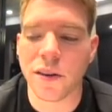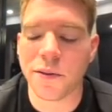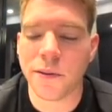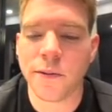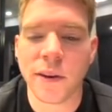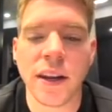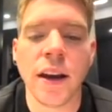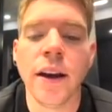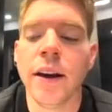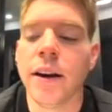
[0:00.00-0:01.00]
the
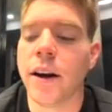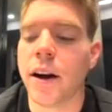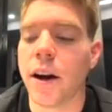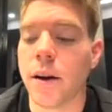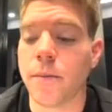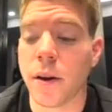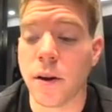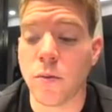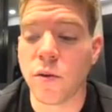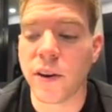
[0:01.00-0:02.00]
50
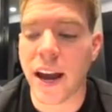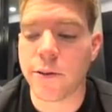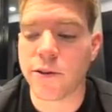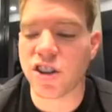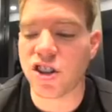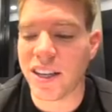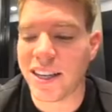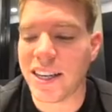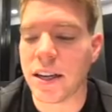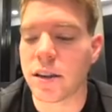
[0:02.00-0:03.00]
moving average
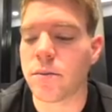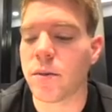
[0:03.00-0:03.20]
here.